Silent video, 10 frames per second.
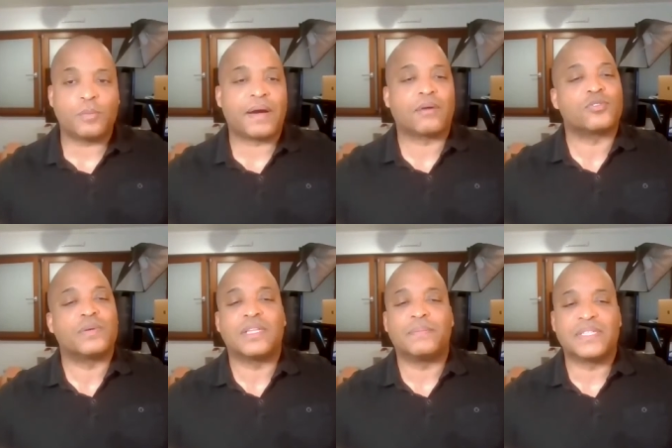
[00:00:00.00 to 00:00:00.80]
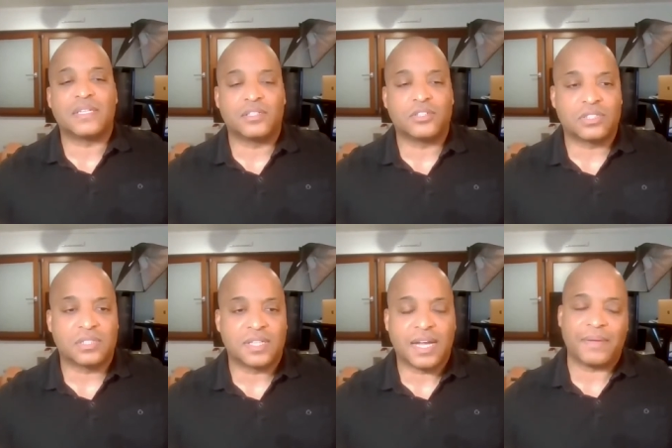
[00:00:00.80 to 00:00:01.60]
Tupac was really
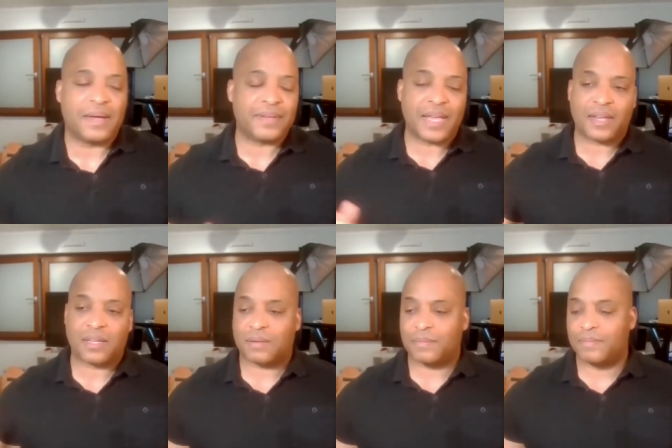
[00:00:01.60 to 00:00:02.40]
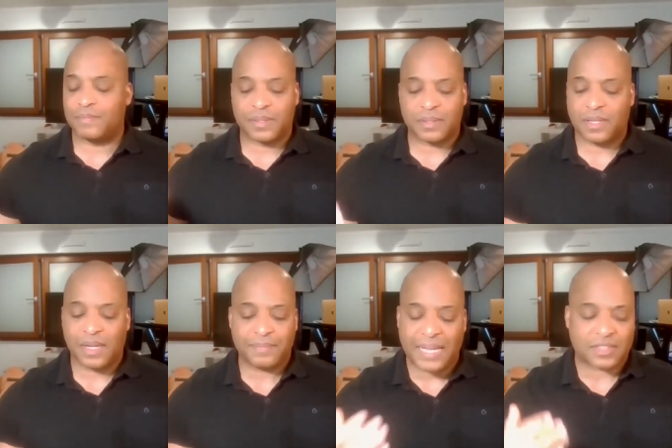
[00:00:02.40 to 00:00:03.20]
misunderstood. I'm, I'm not a
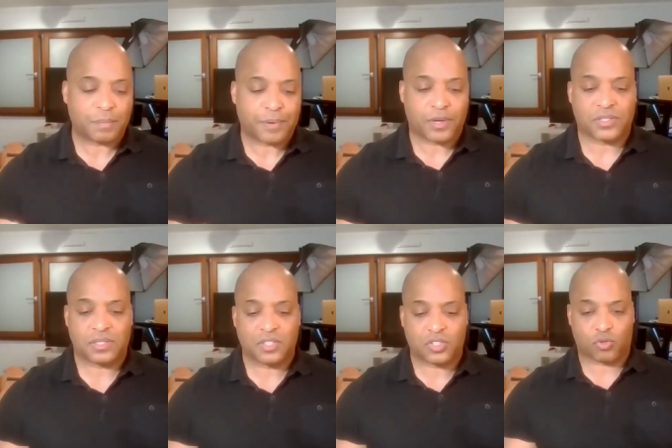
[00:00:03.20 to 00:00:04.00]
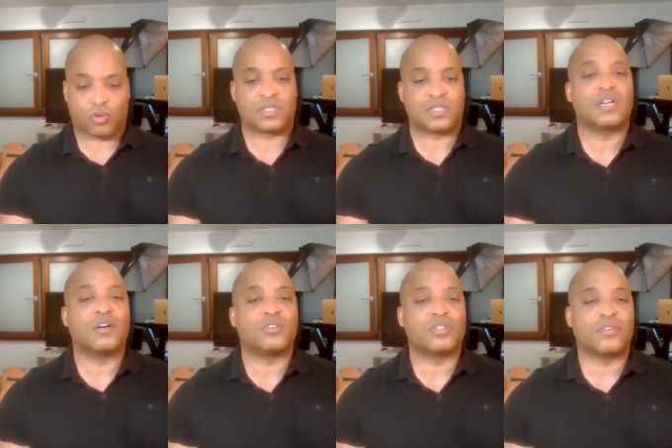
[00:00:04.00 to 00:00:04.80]
mm-hmm. I'm not the person the source to
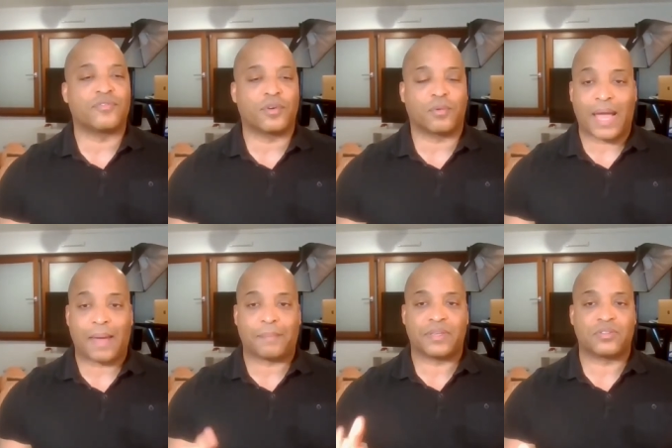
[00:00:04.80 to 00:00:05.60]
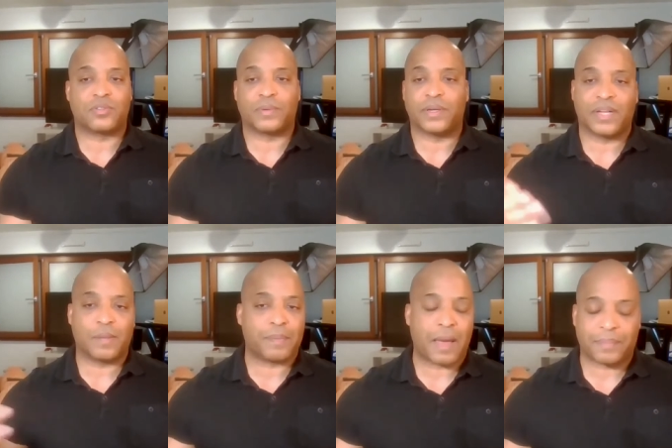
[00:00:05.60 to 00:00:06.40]
go to for rap history or
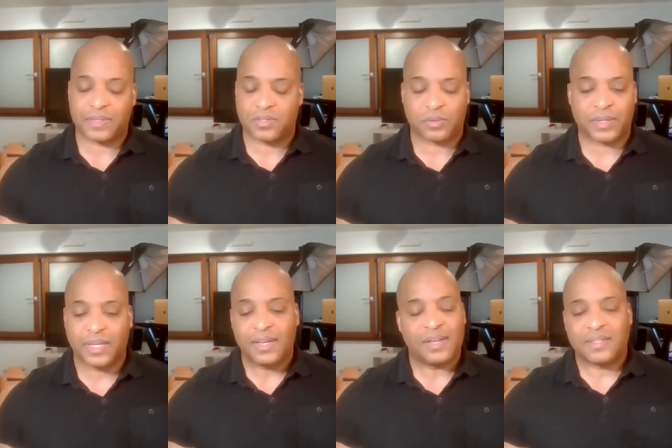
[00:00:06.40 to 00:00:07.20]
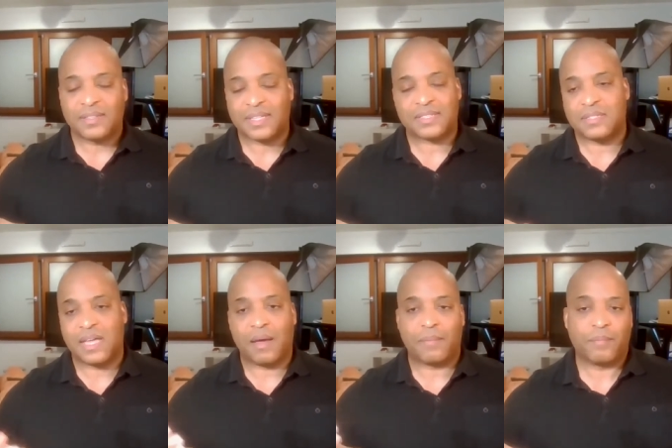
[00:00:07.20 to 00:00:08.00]
hip hop history. That's mm-hmm.
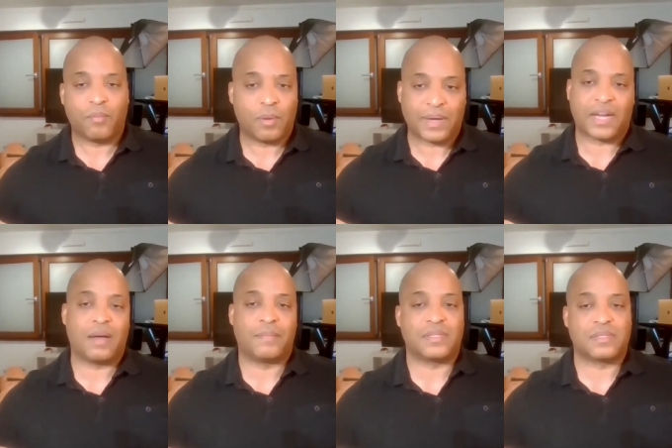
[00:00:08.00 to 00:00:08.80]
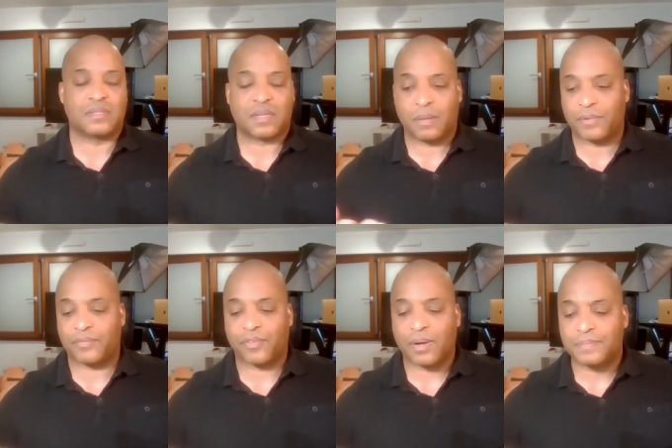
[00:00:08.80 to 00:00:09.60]
not what my comments
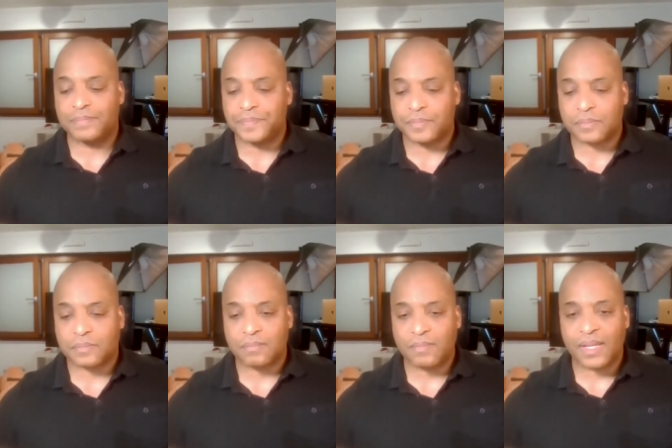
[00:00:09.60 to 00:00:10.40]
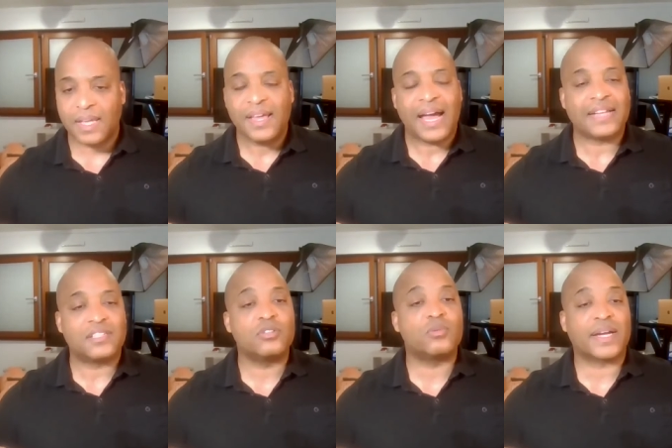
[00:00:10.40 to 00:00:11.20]
coming from. Mm-hmm. I
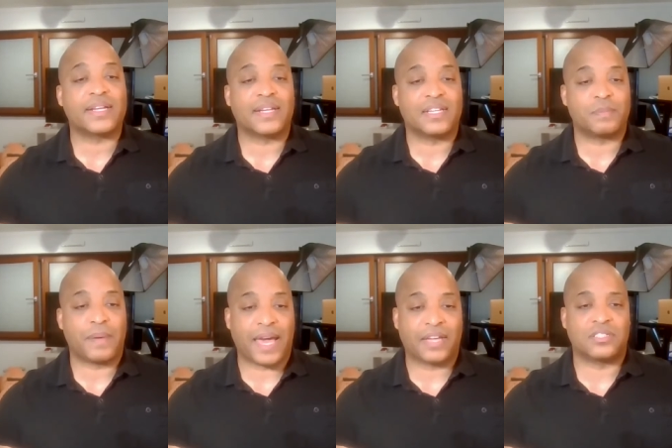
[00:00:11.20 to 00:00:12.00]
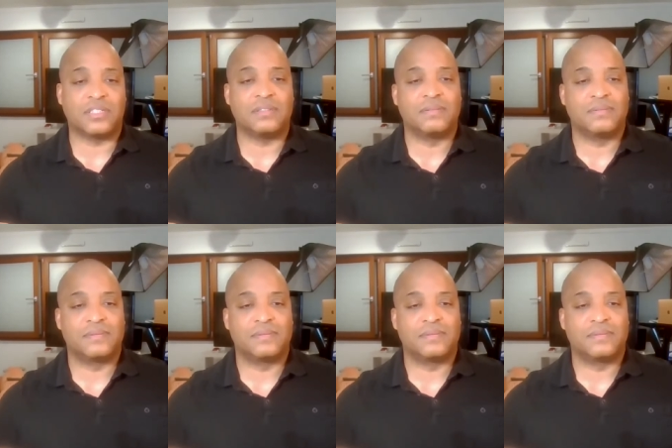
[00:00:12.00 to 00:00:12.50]
do recognize passion.